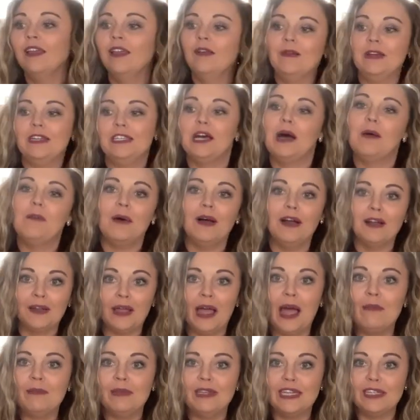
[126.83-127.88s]
We tell Punga how
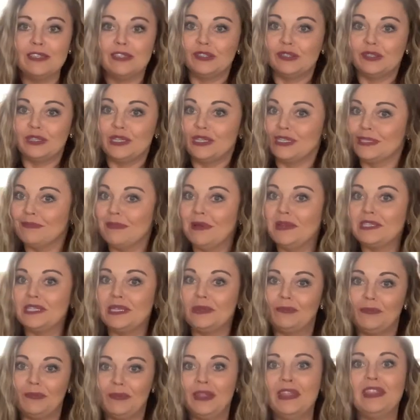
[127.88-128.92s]
many days till Christmas,
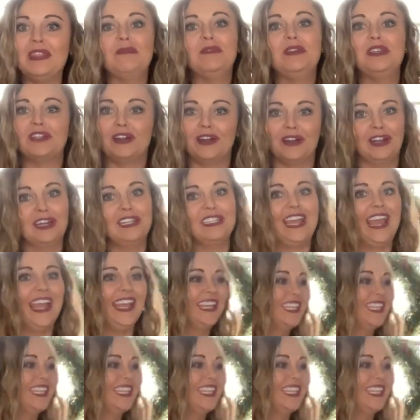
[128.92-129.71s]
and we start our day.